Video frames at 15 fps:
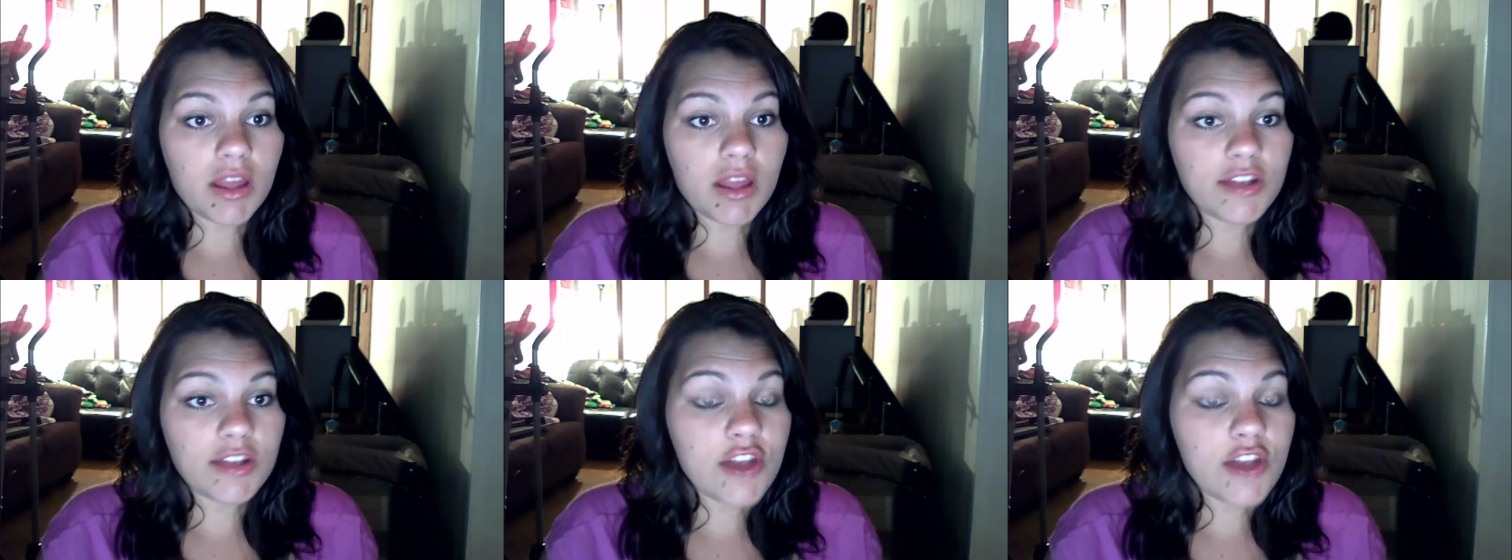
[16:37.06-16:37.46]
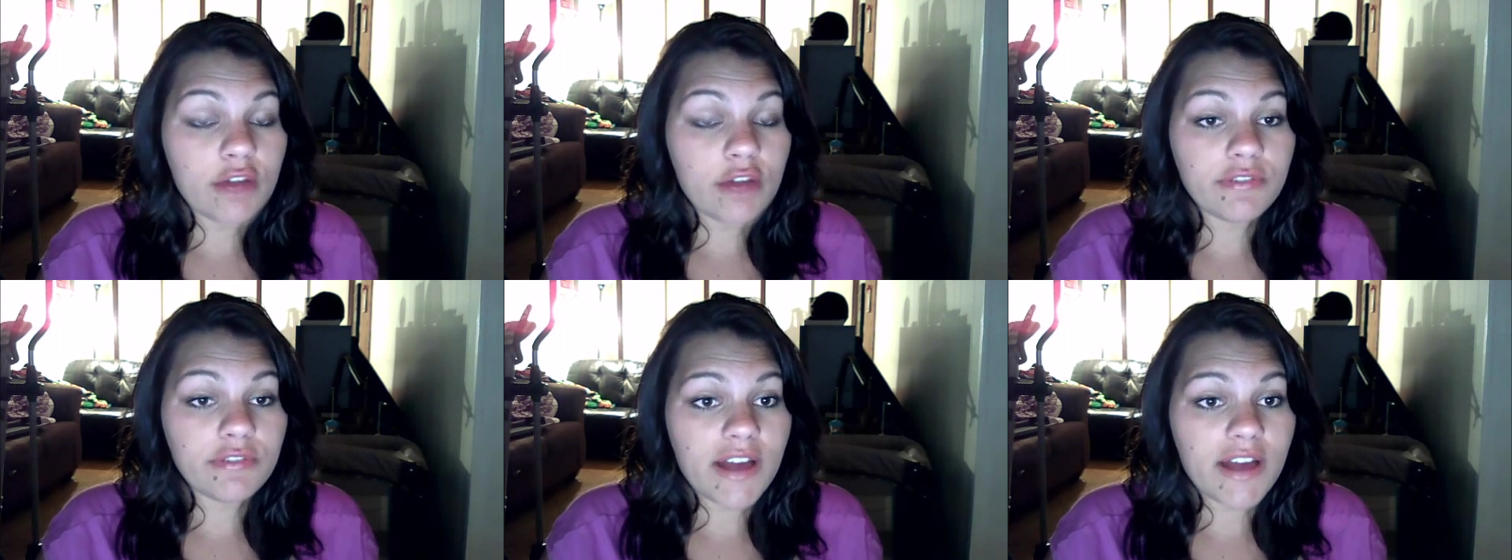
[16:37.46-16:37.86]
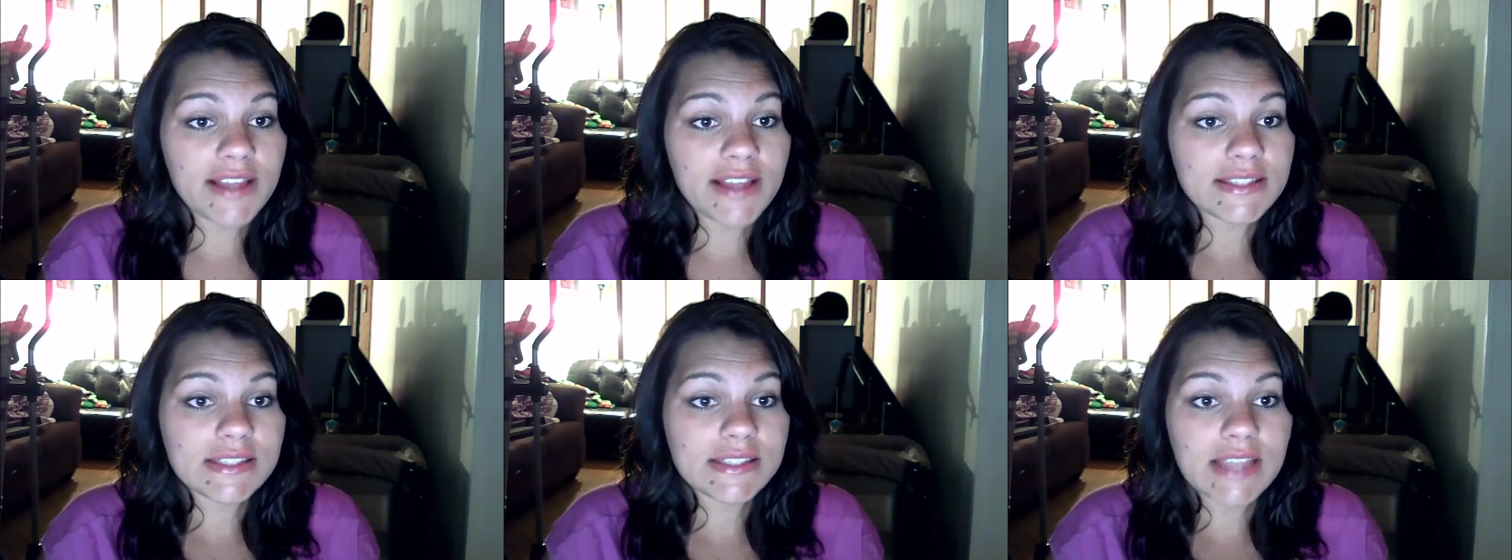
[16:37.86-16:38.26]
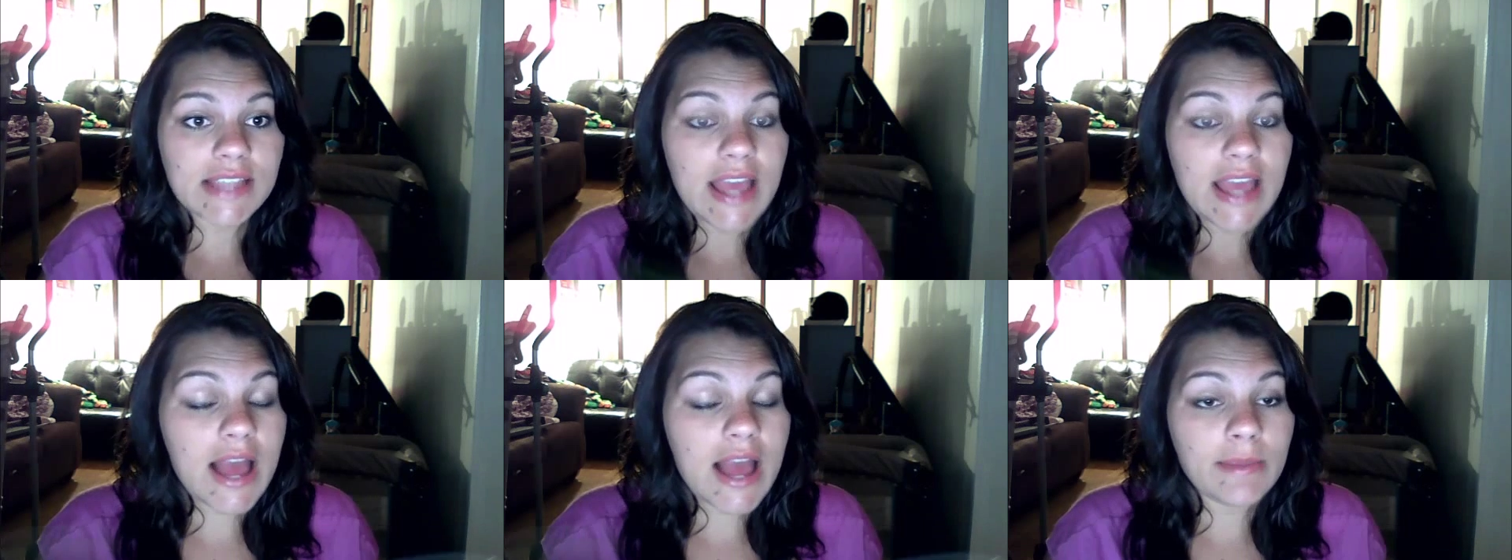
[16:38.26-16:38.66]
no fuss.
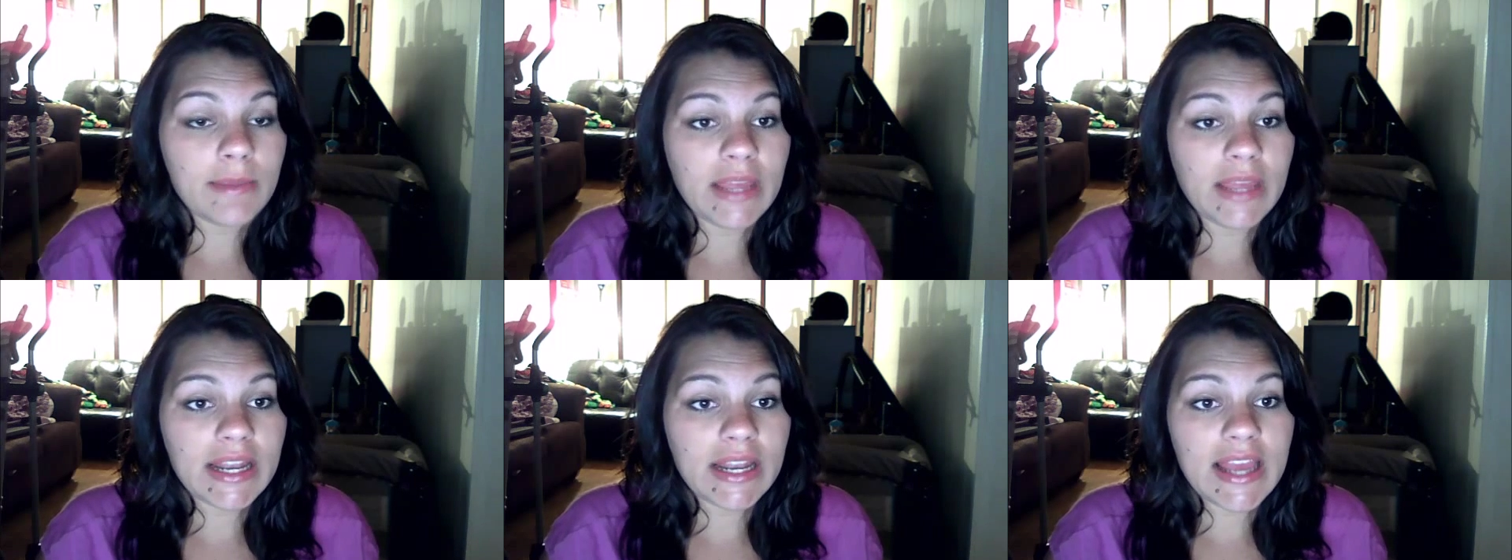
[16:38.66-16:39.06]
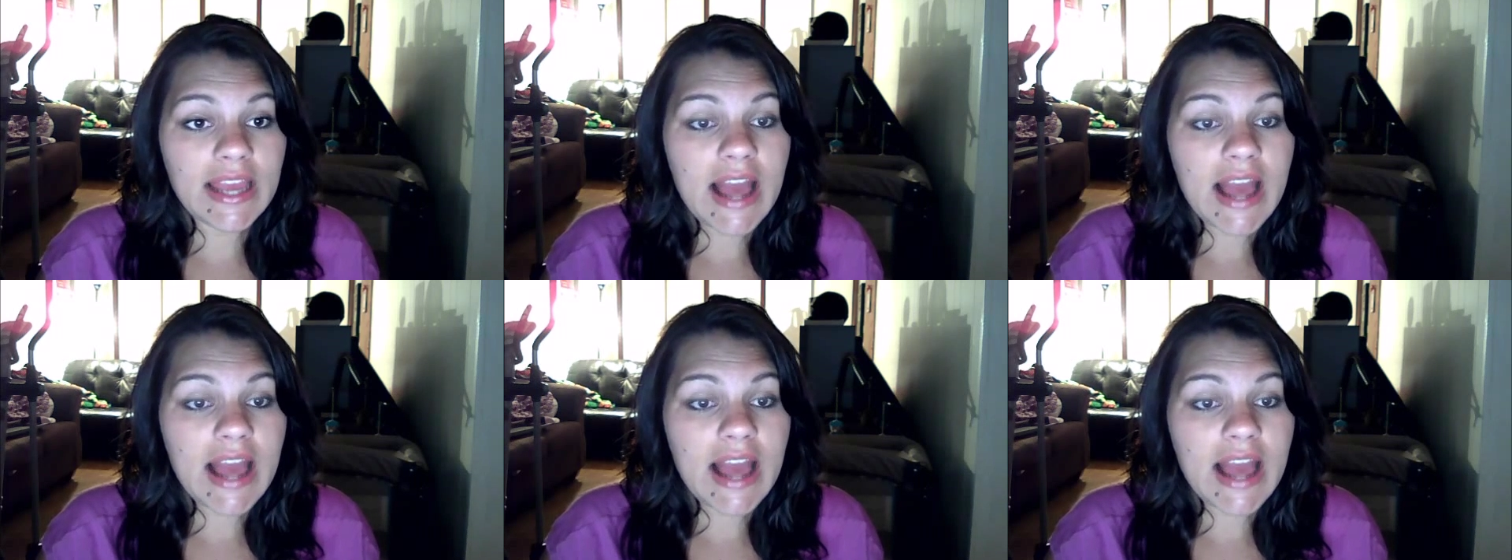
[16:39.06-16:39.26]
I mean,